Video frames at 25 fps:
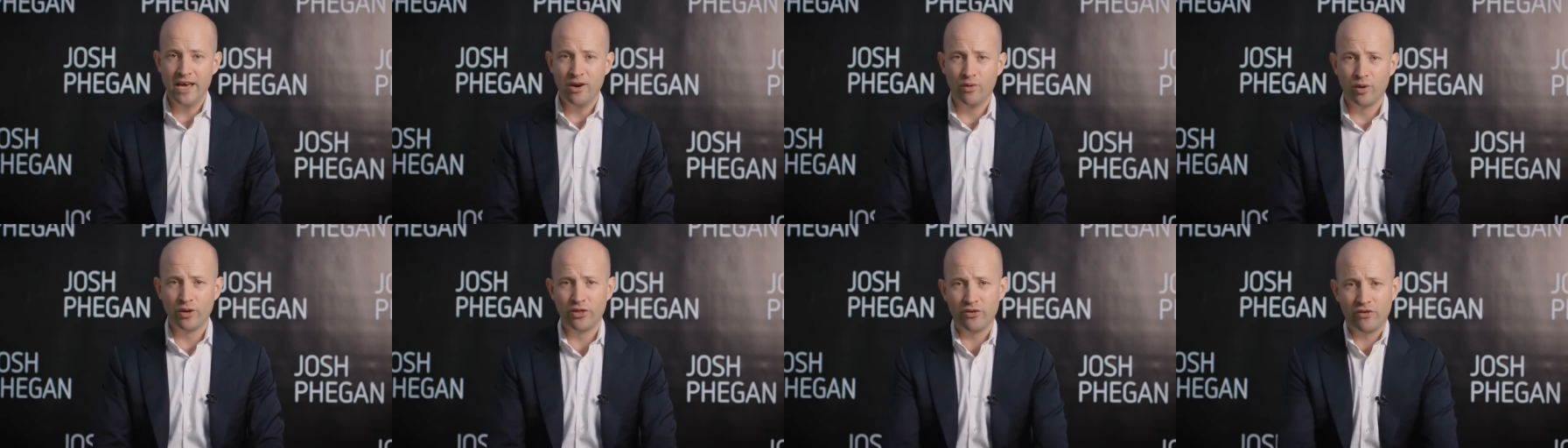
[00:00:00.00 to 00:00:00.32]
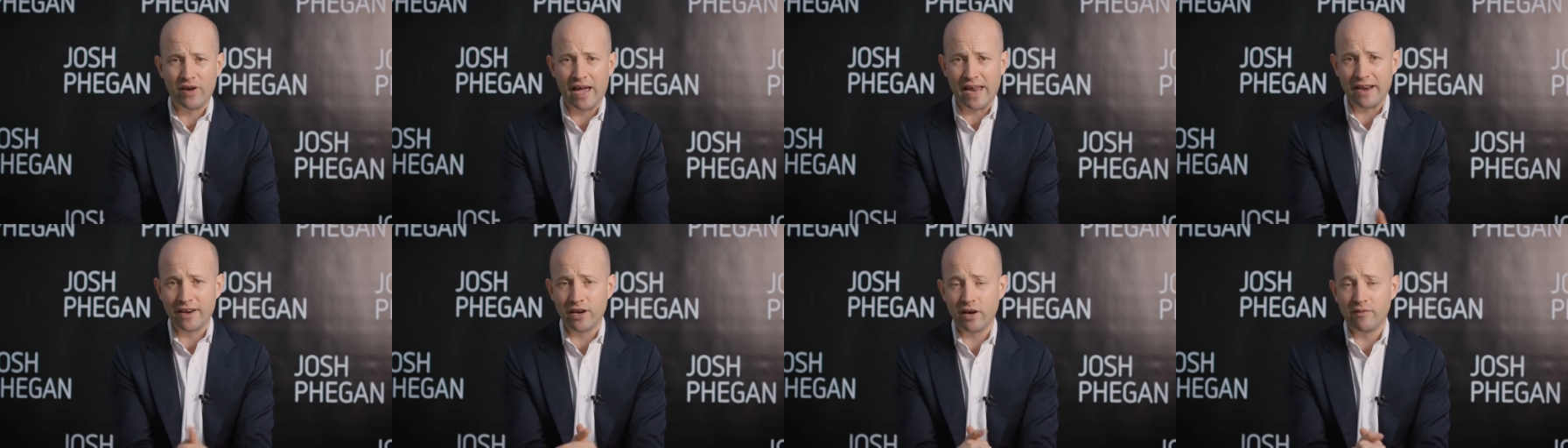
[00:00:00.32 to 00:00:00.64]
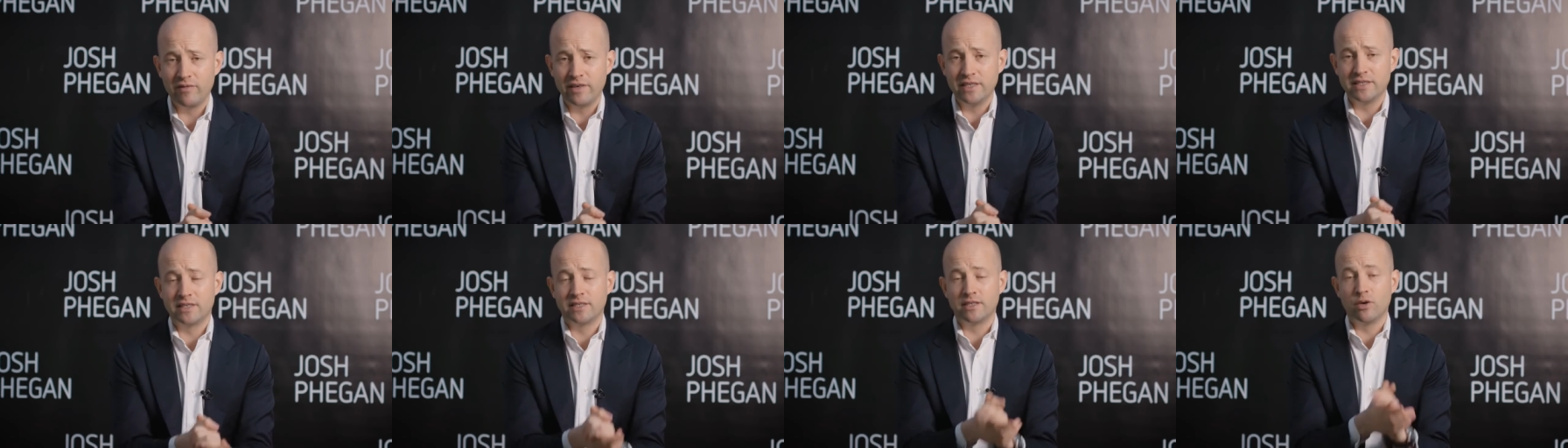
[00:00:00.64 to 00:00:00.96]
Well, the reality
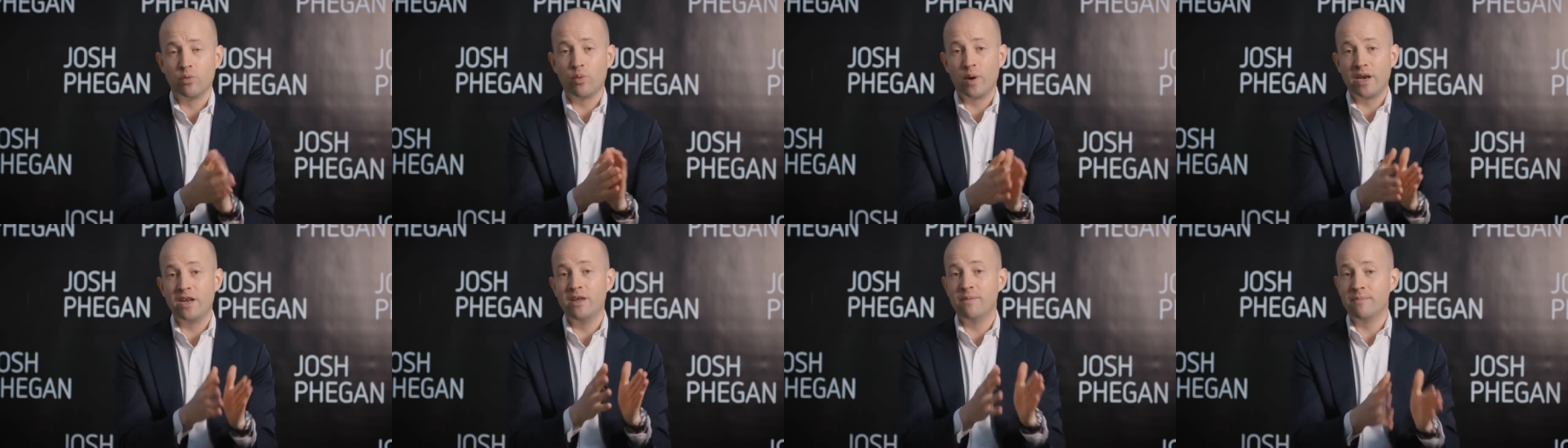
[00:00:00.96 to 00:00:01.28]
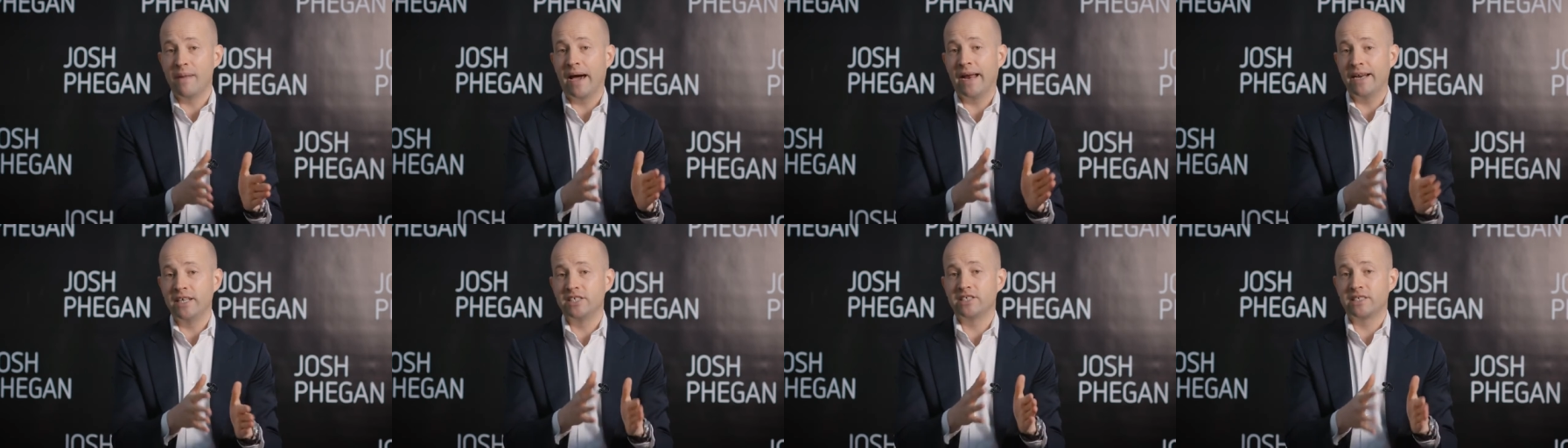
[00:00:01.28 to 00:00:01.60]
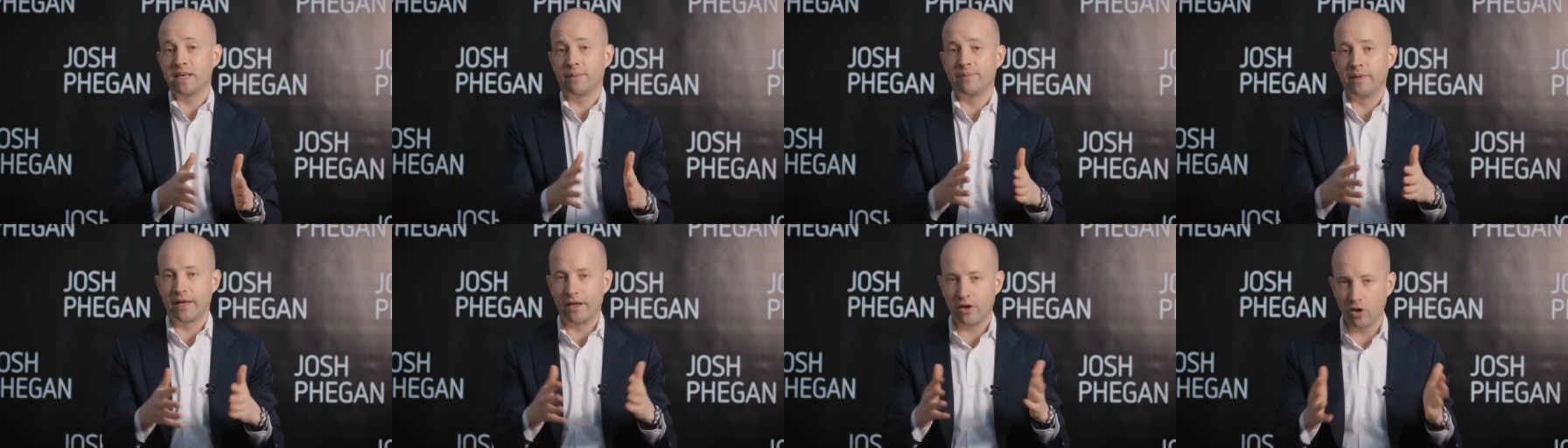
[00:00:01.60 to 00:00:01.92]
of it is that when you manage
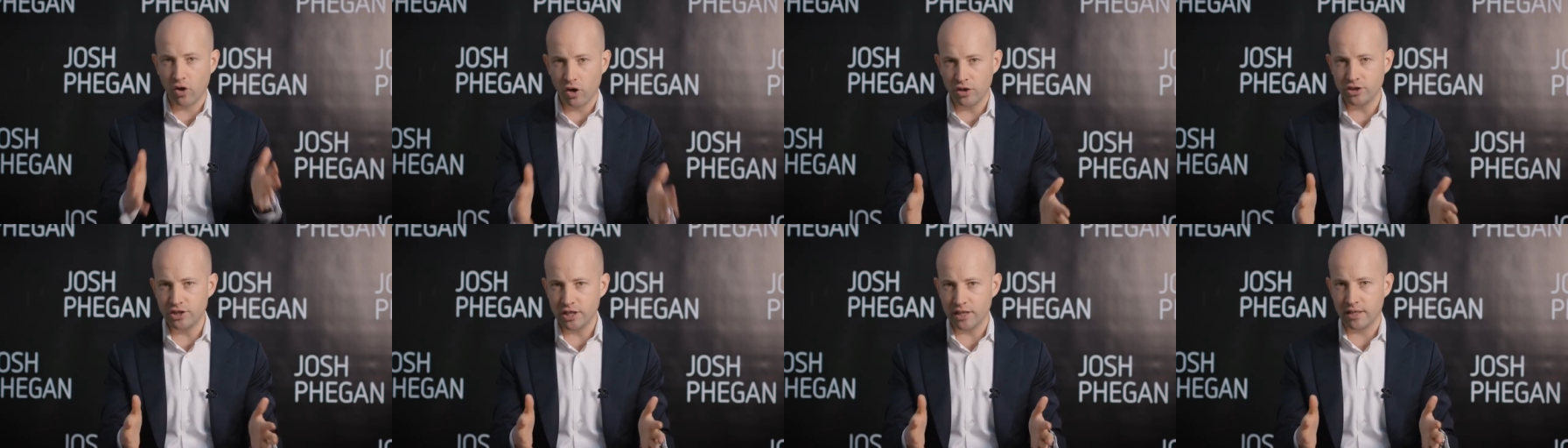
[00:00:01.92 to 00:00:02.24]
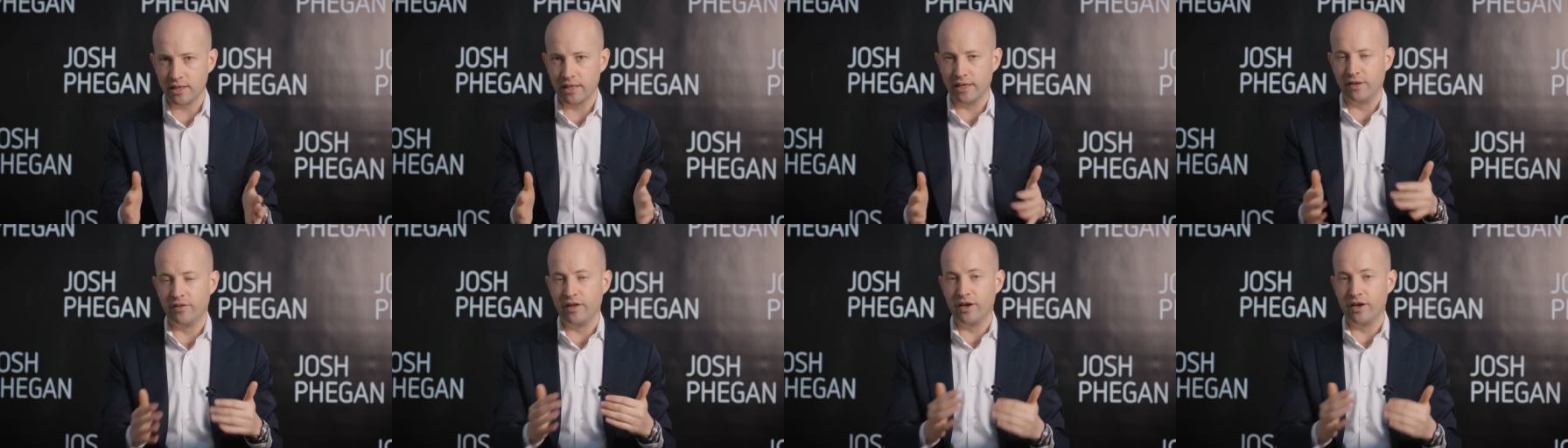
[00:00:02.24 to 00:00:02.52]
something logically,